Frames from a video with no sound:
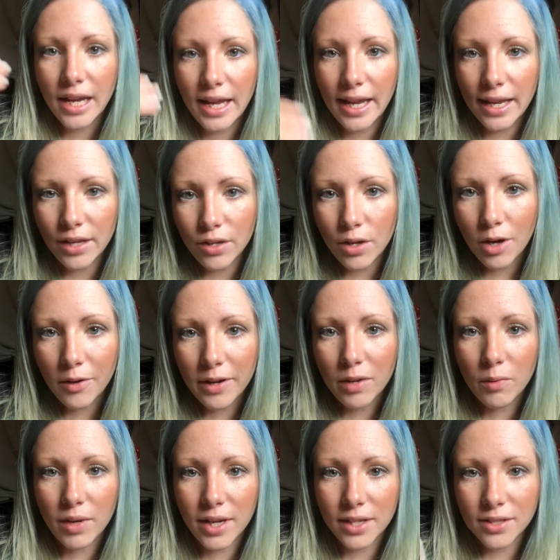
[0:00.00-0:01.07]
and knowing
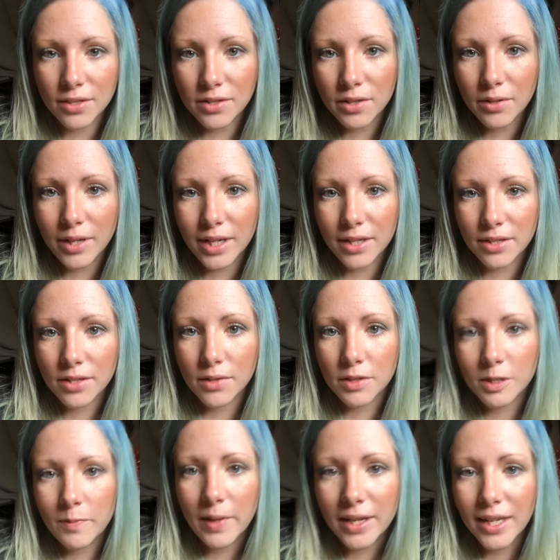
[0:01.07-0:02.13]
what it's doing. So
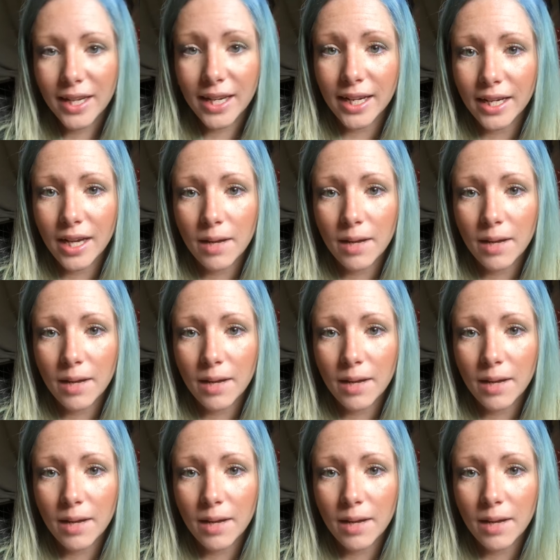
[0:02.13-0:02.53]
spending